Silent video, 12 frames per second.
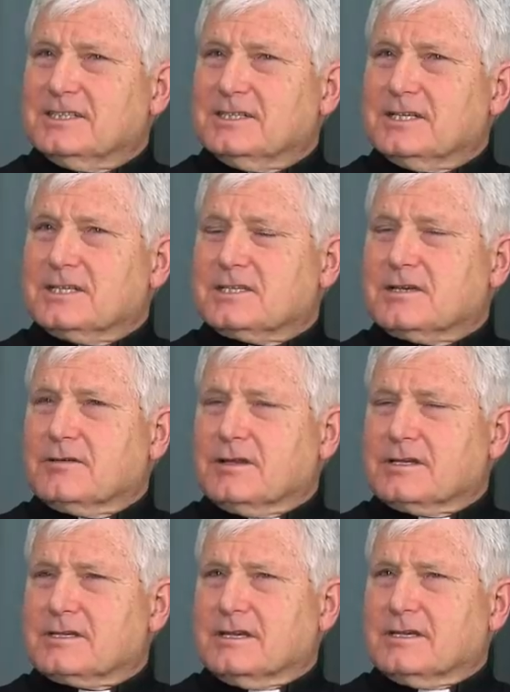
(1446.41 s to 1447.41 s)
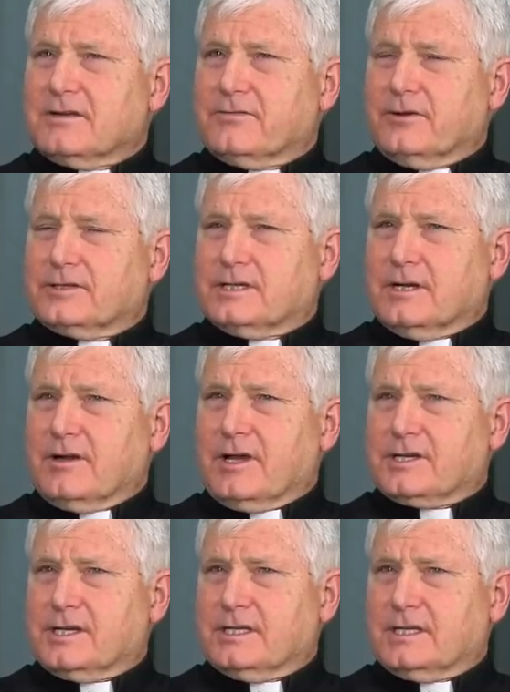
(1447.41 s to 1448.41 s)
And so they say that Voltaire
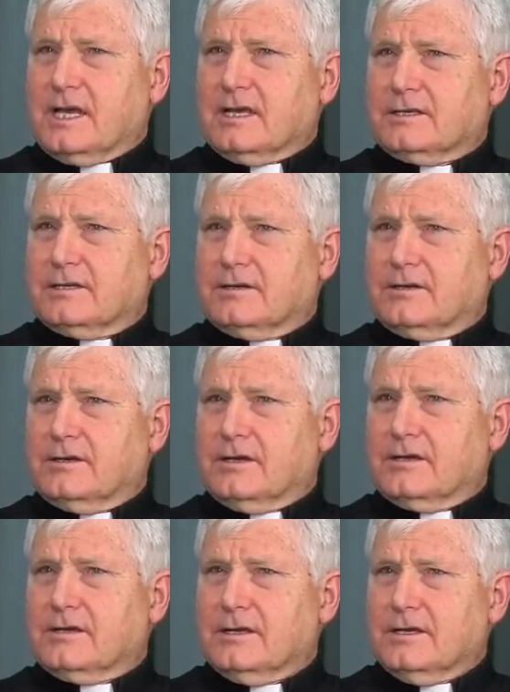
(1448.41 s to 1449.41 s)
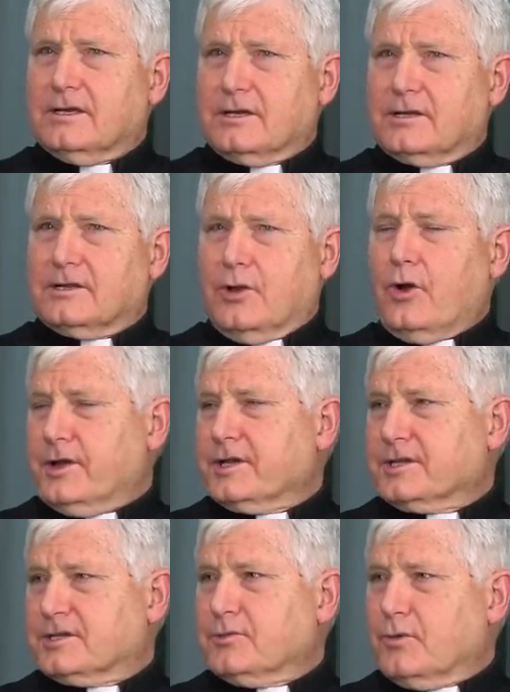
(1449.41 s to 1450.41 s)
actually died
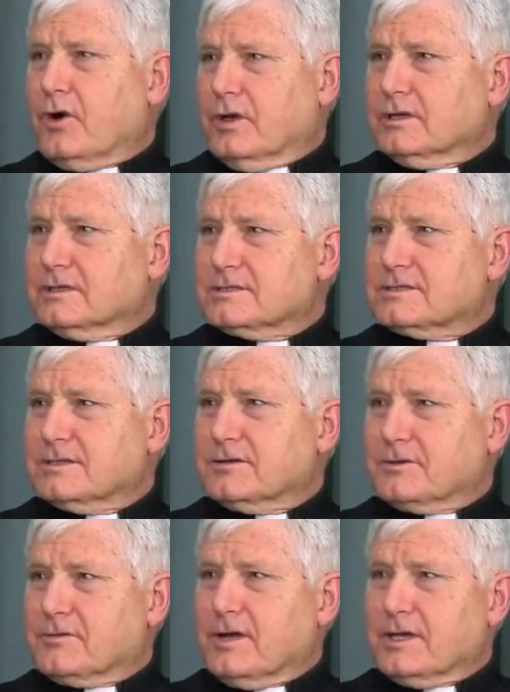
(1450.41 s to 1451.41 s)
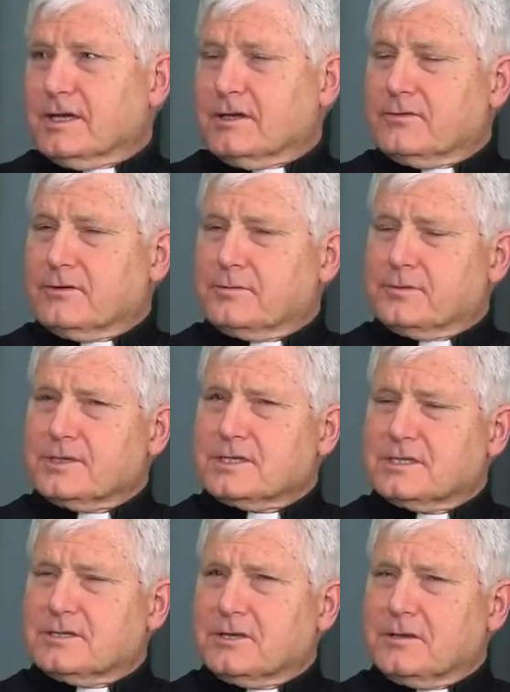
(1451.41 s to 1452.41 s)
clawing at the walls, you know, crying out for a
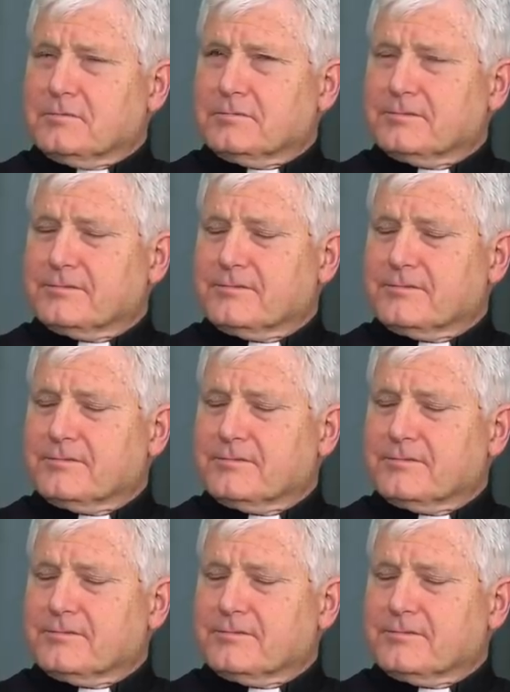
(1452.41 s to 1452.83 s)
priest to come.